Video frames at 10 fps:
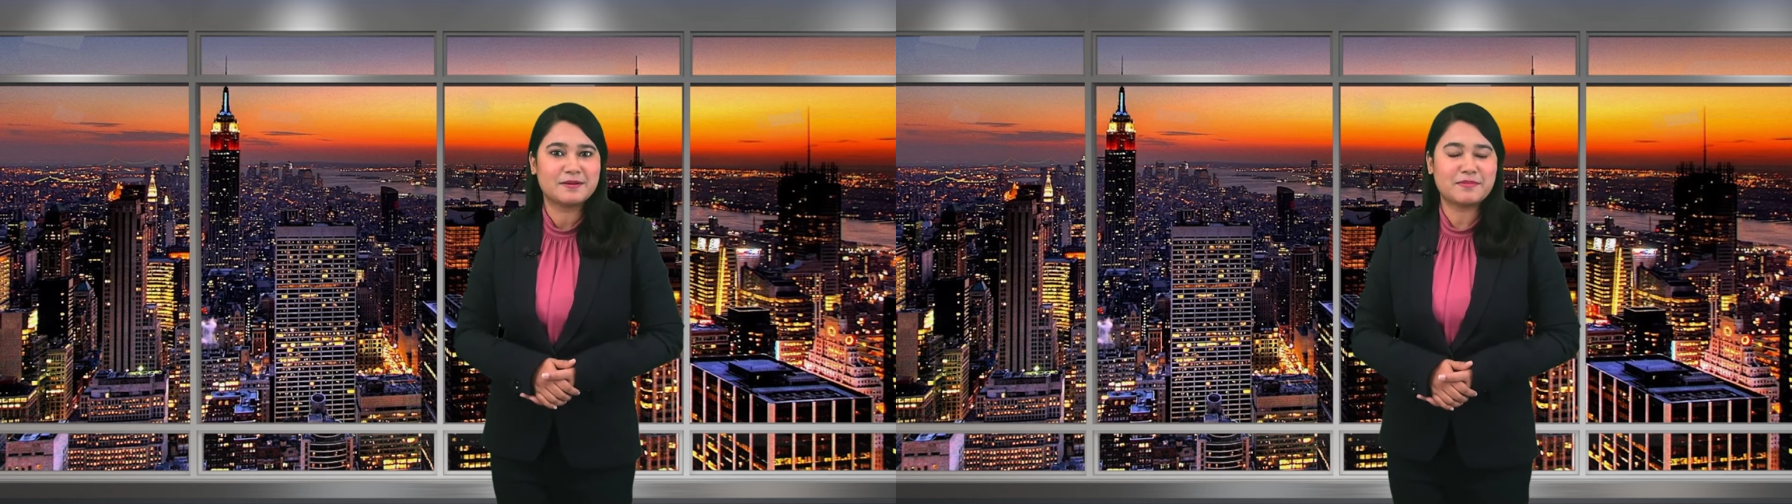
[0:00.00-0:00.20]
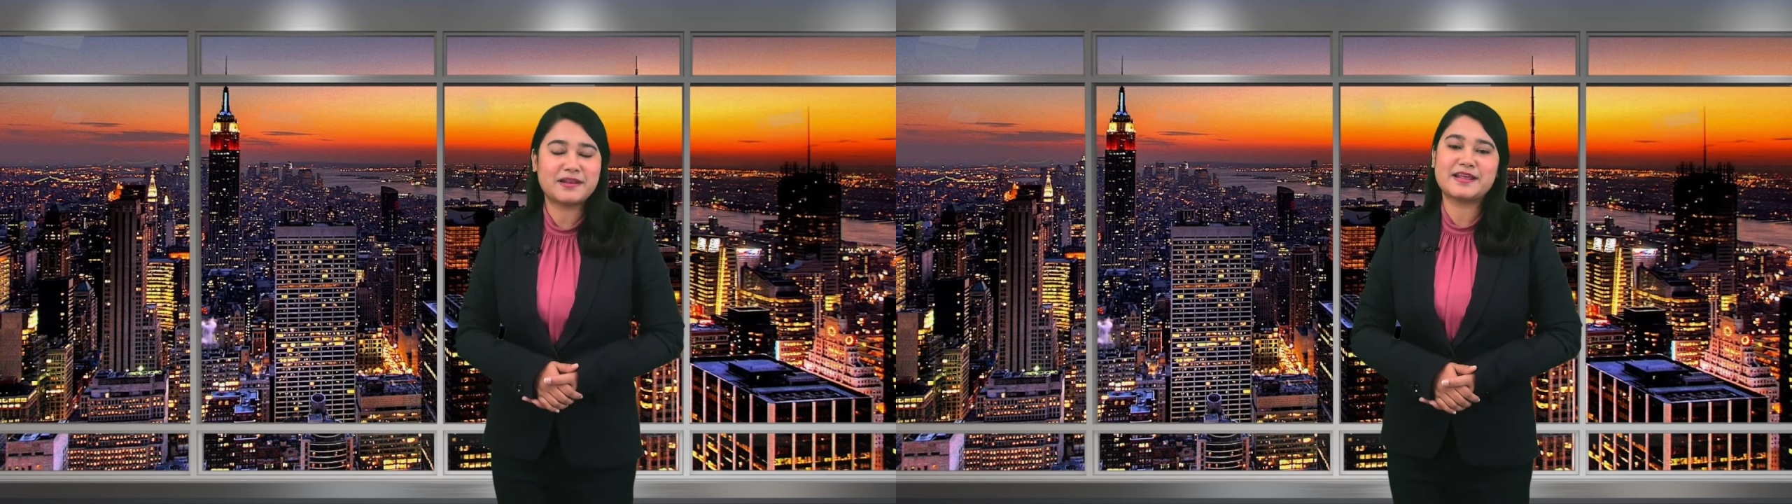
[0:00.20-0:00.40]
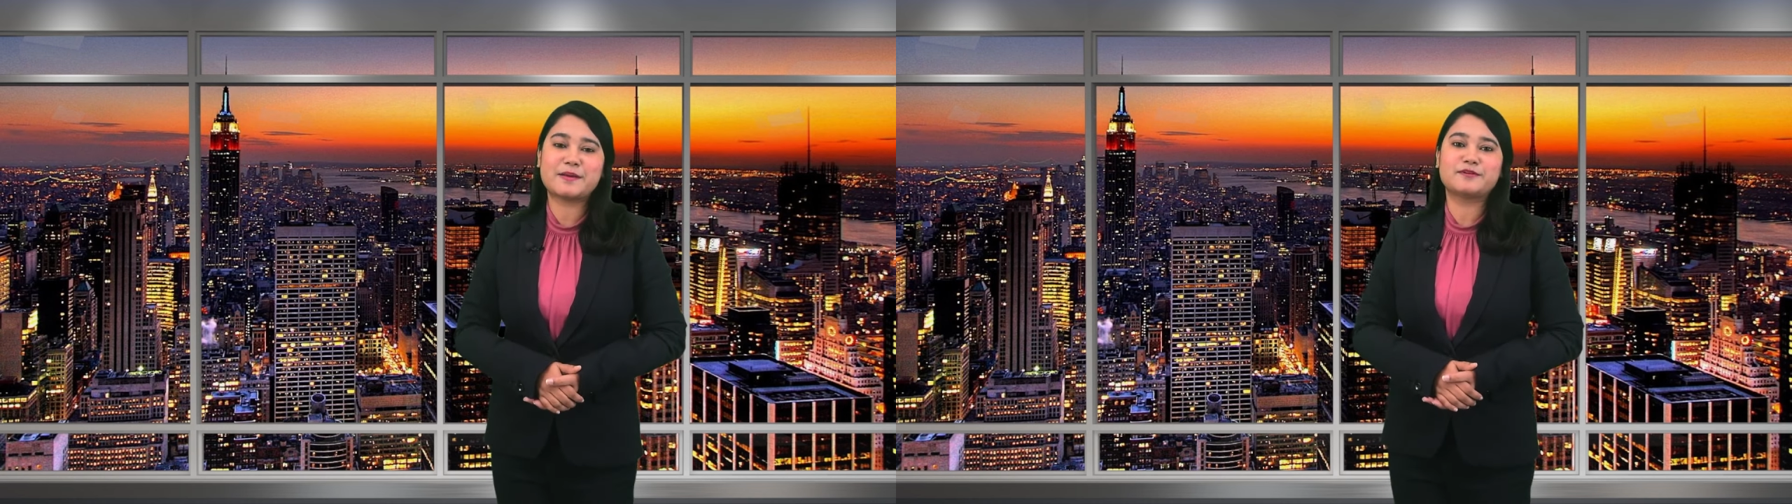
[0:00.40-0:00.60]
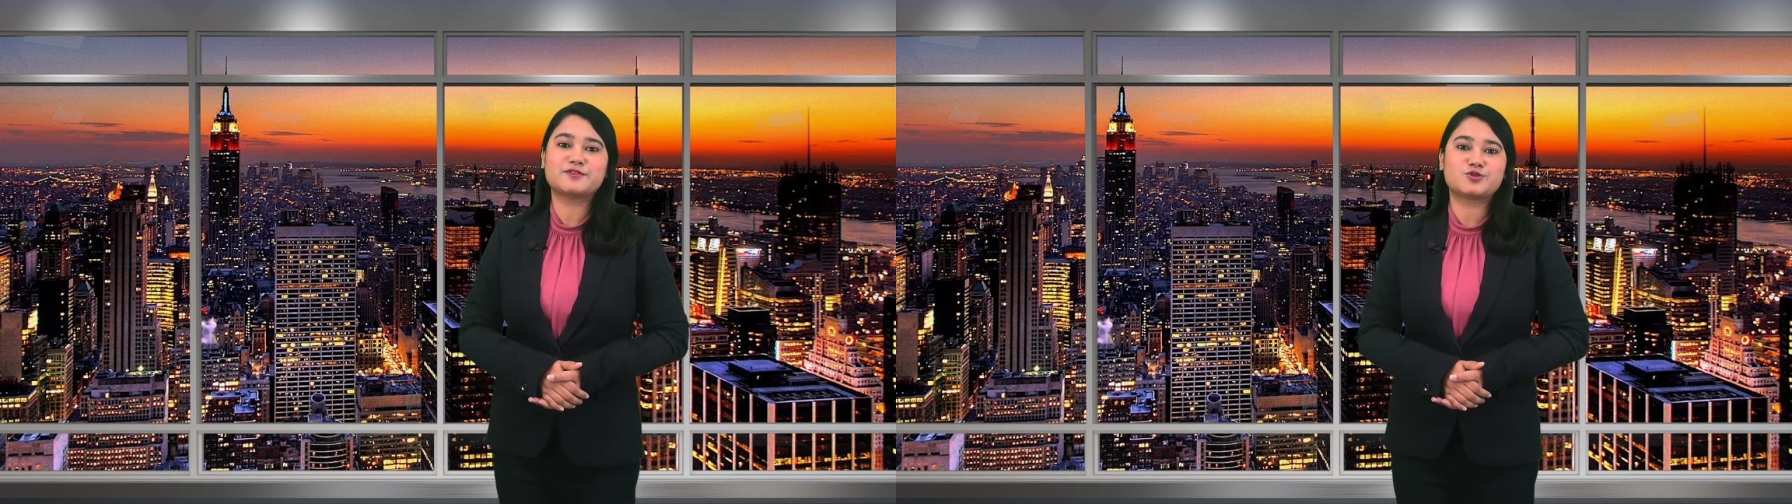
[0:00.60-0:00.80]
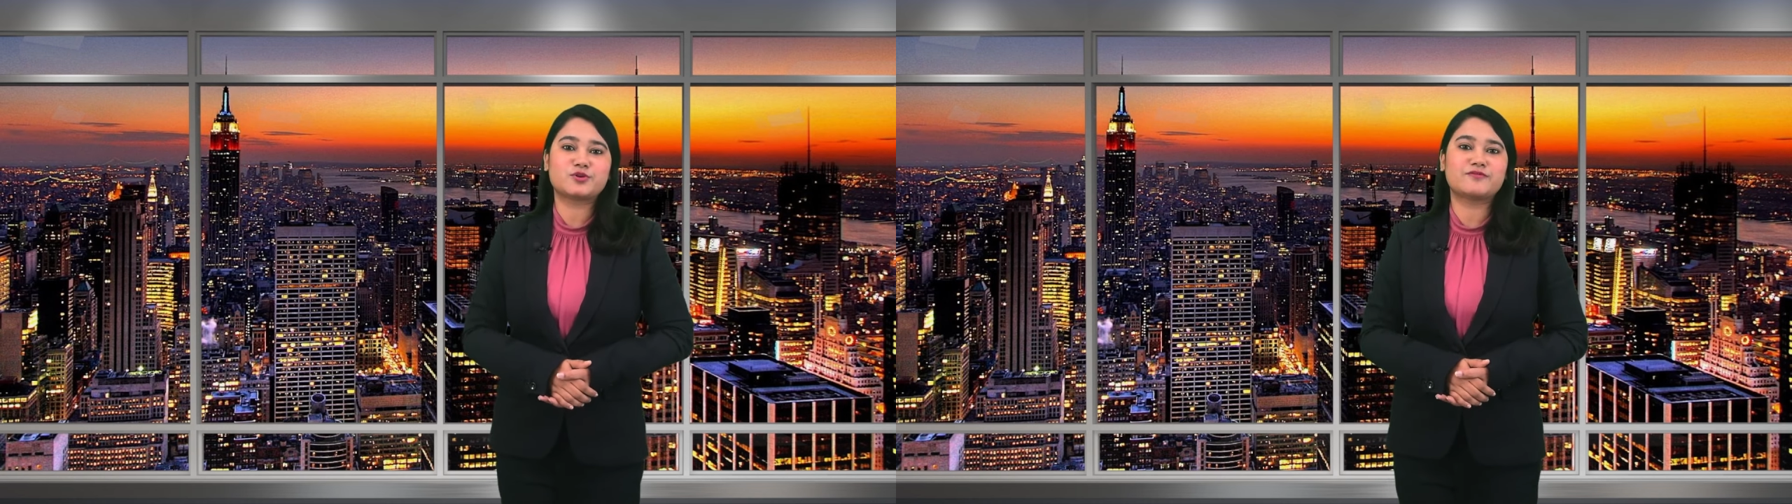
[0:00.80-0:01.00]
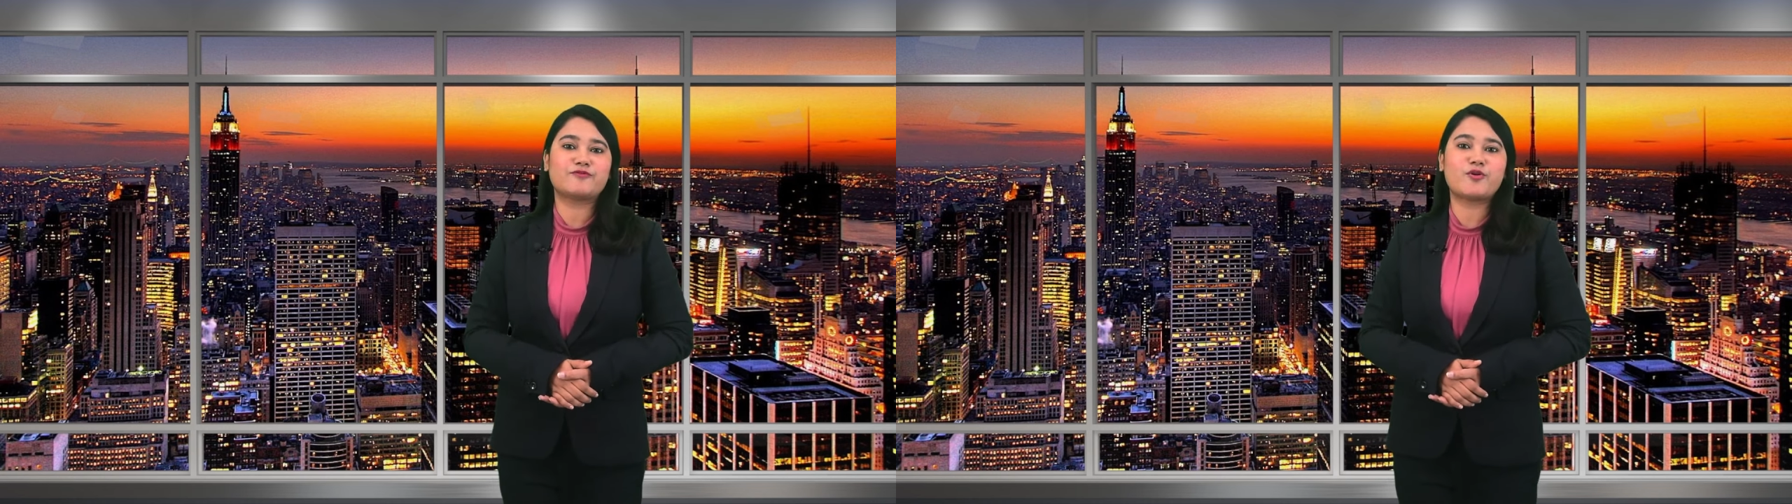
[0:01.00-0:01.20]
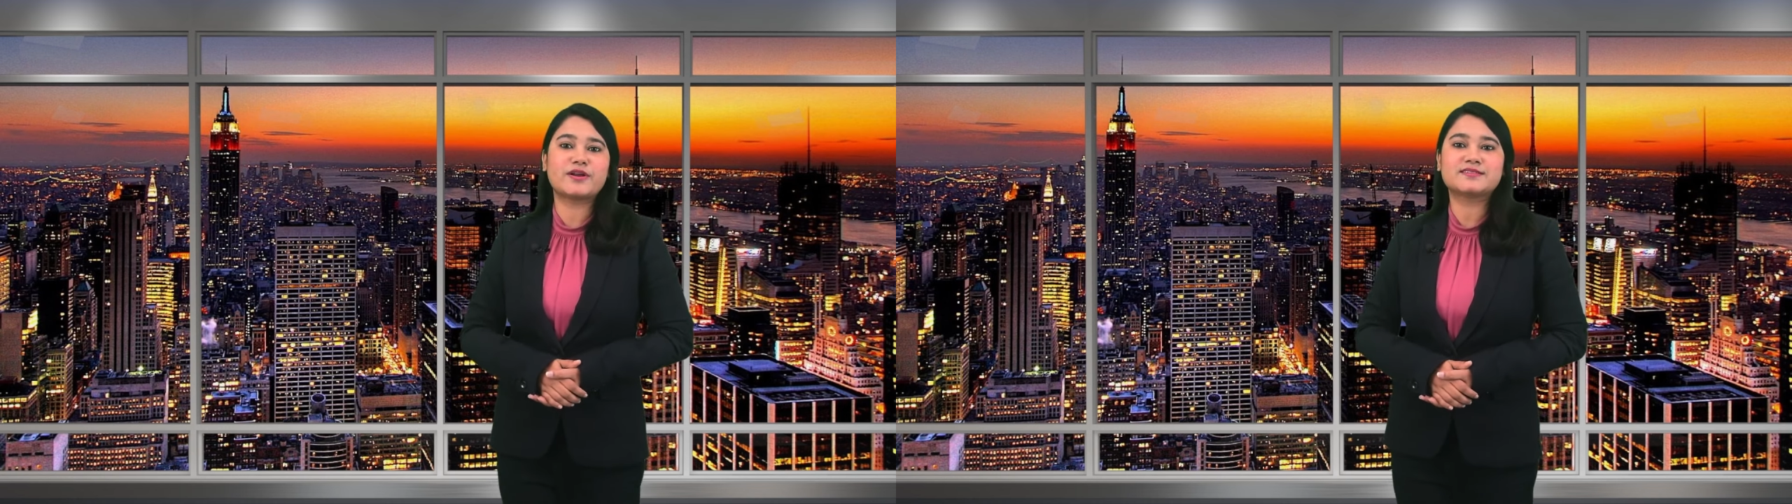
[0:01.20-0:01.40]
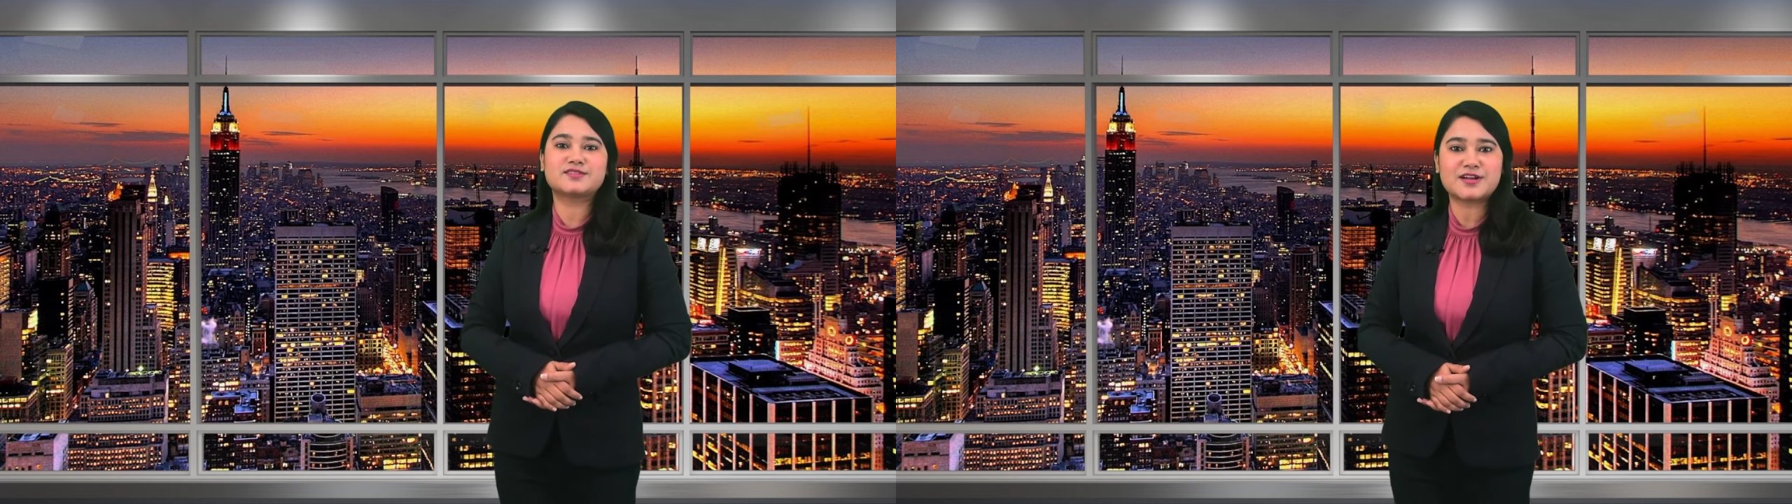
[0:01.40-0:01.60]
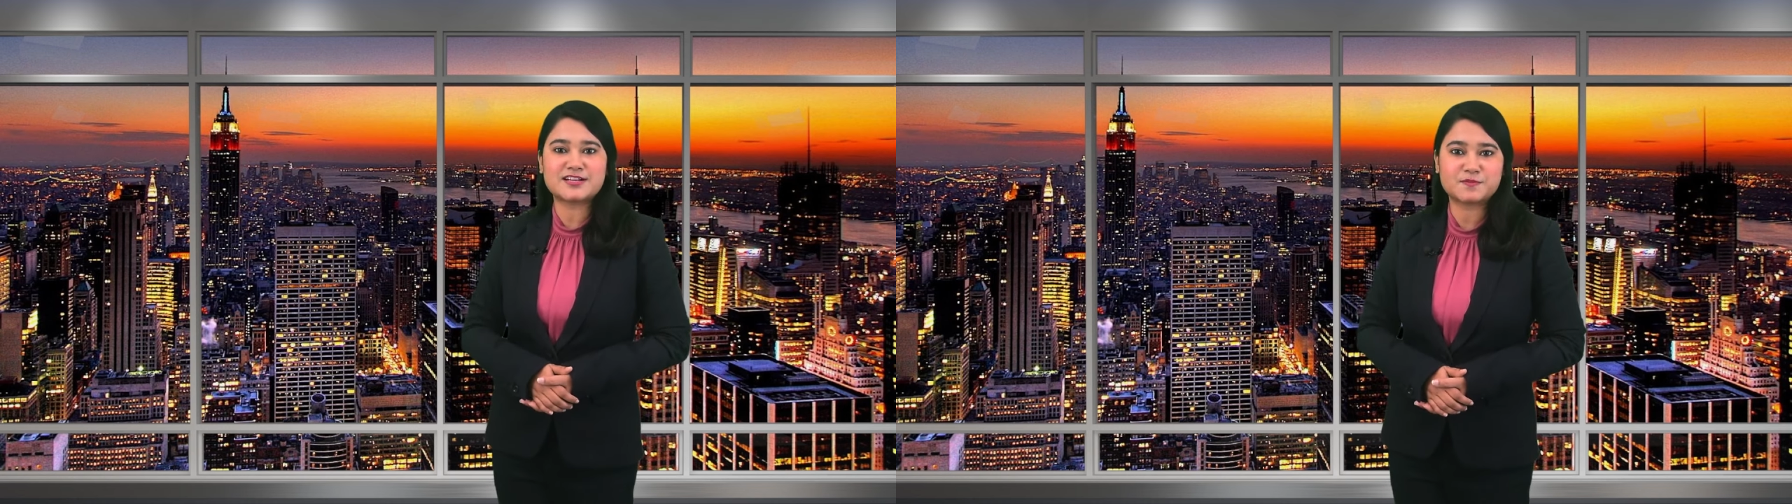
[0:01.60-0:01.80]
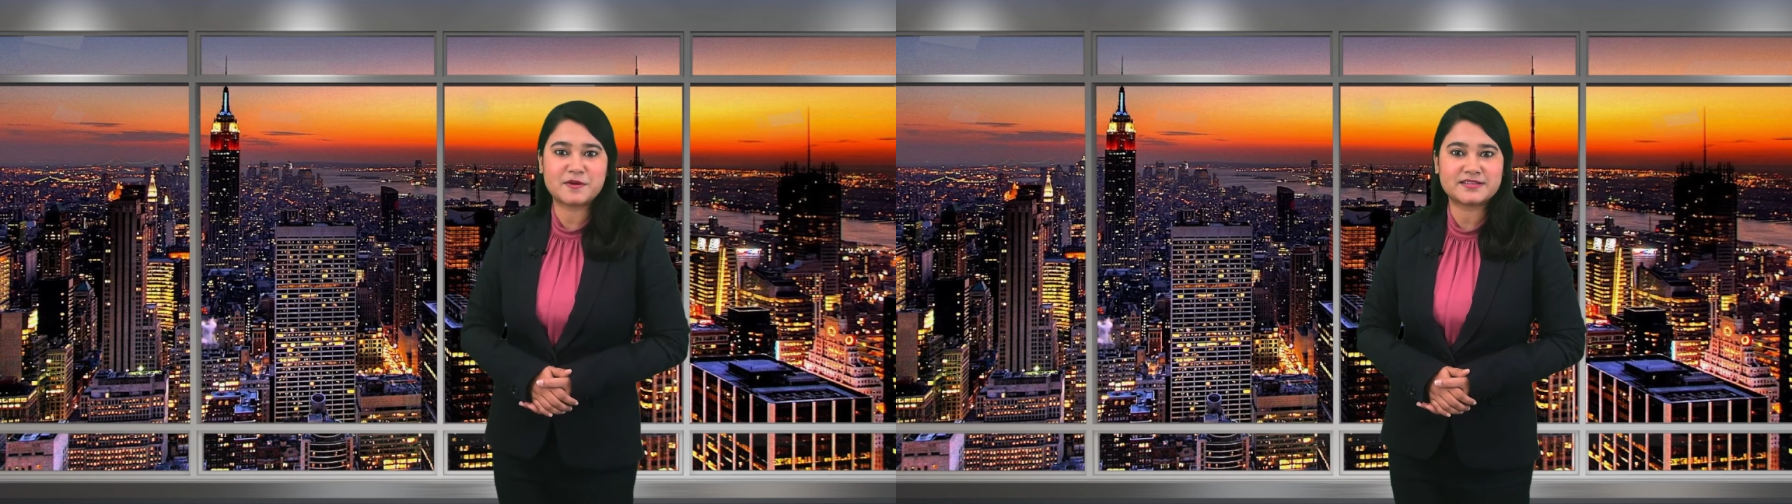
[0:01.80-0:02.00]
Millennium News 24 is
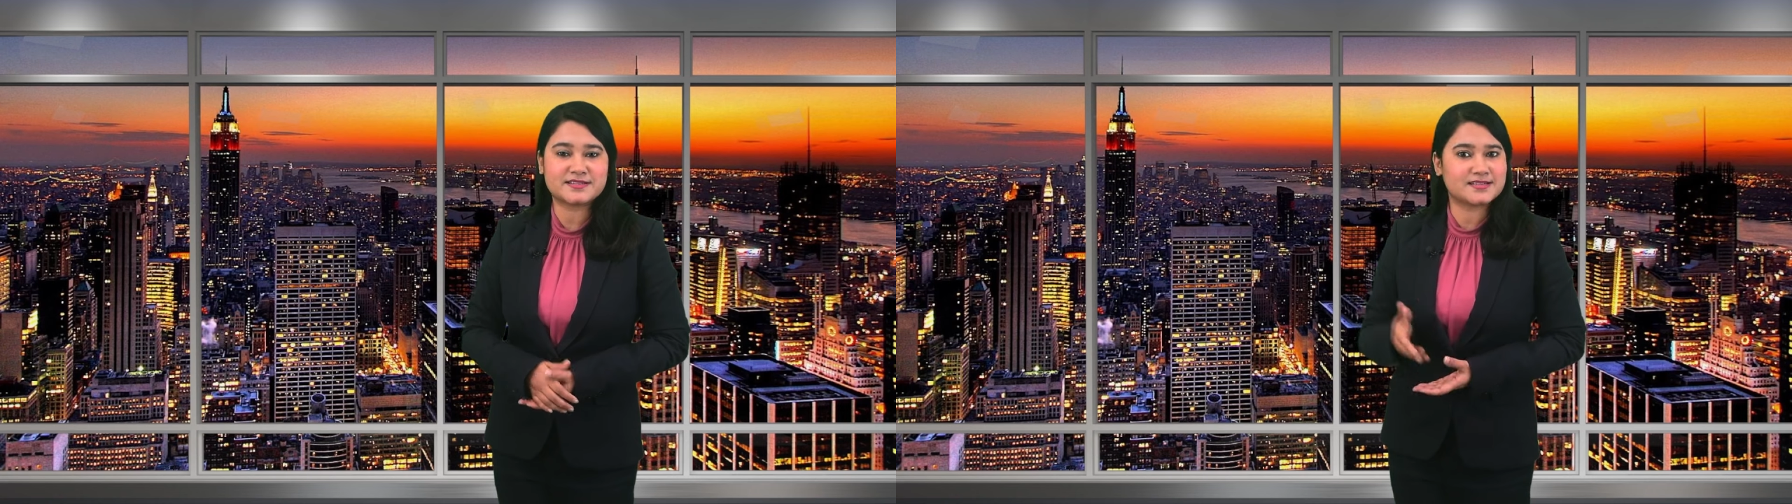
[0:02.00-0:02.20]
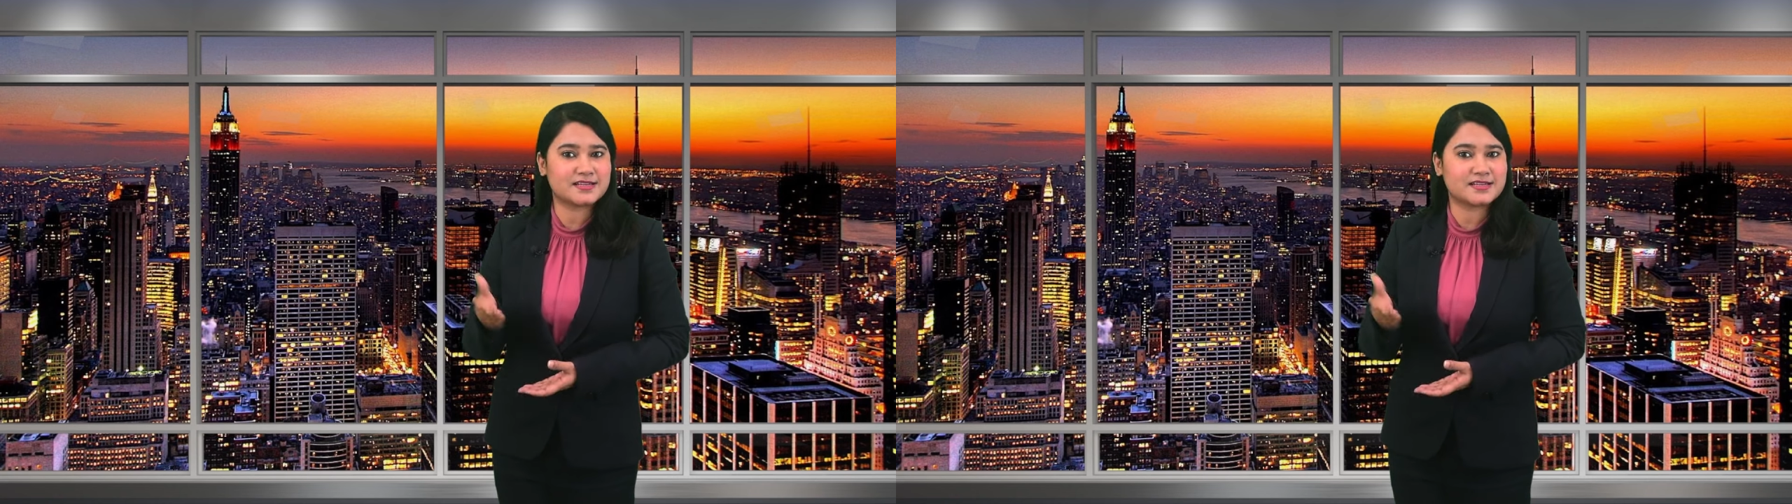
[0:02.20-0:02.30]
transmitted and